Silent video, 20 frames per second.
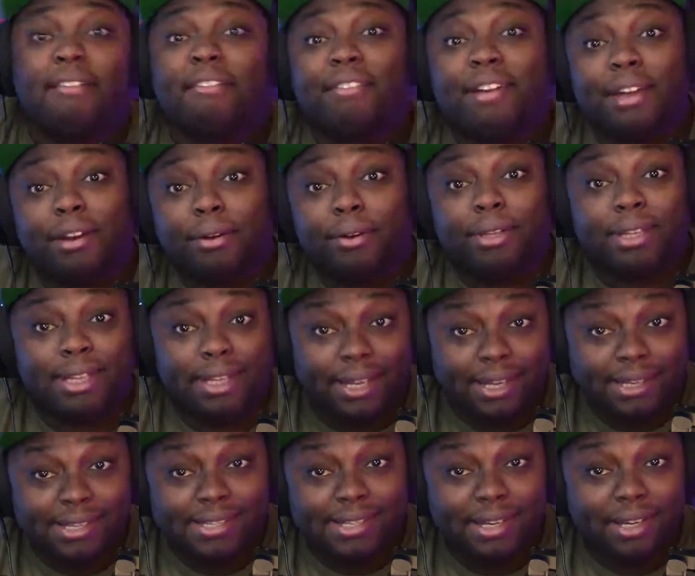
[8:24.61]
Vader
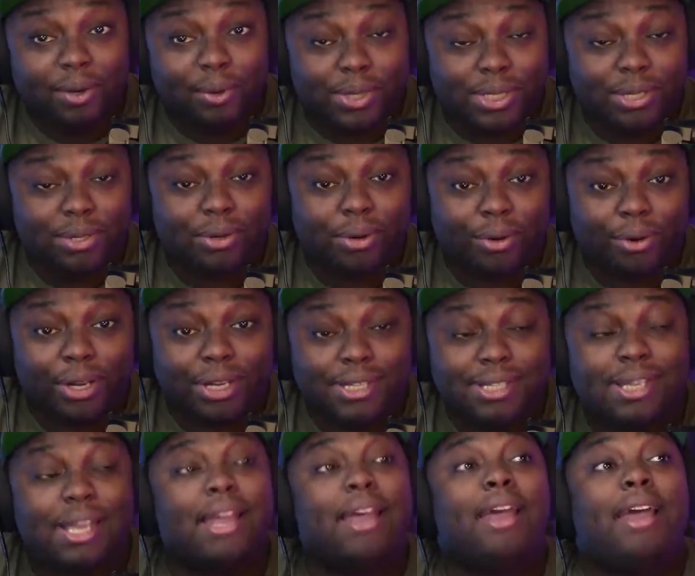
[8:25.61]
leads the
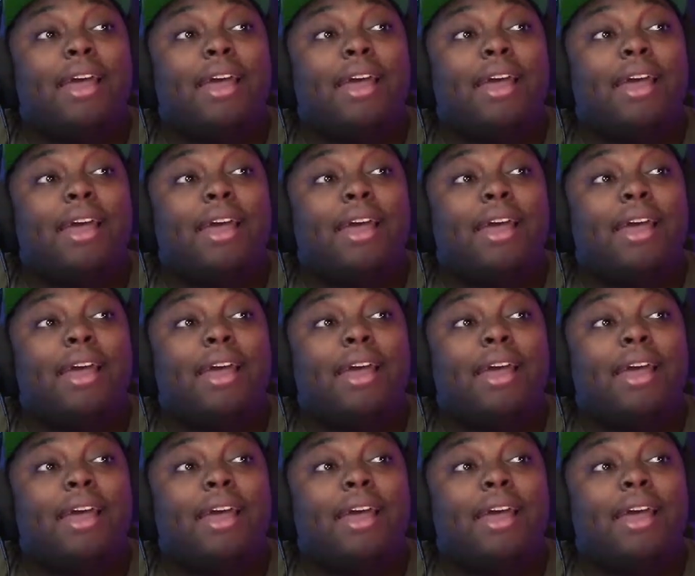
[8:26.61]
Inquisitors,